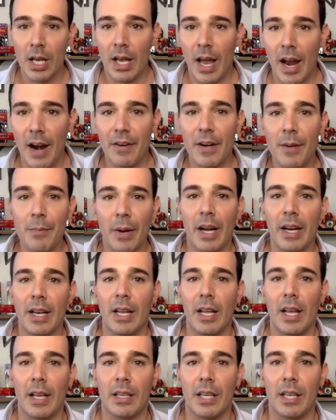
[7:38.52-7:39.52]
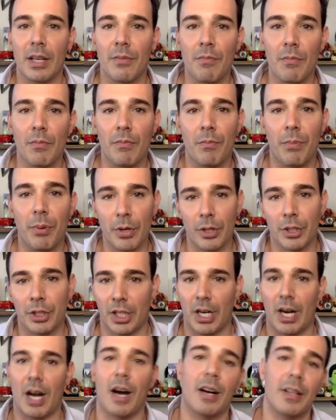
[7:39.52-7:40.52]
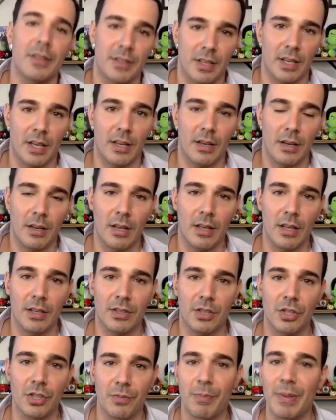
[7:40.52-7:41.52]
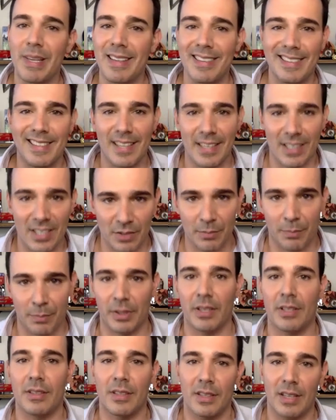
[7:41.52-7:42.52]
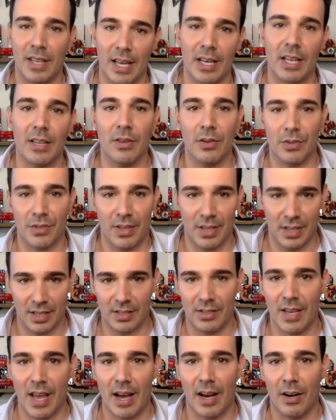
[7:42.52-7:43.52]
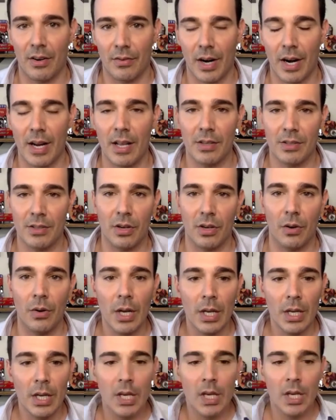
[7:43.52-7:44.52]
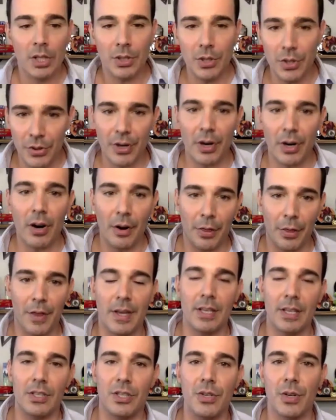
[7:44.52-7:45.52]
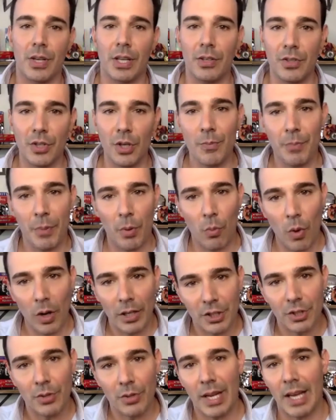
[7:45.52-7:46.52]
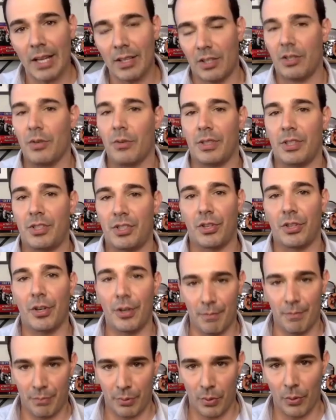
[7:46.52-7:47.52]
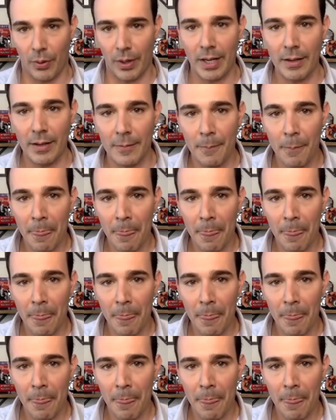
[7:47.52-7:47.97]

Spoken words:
Everybody can push content, and it's just being disciplined and getting those things out, right? And so there are things you can do, but once you get to a certain point,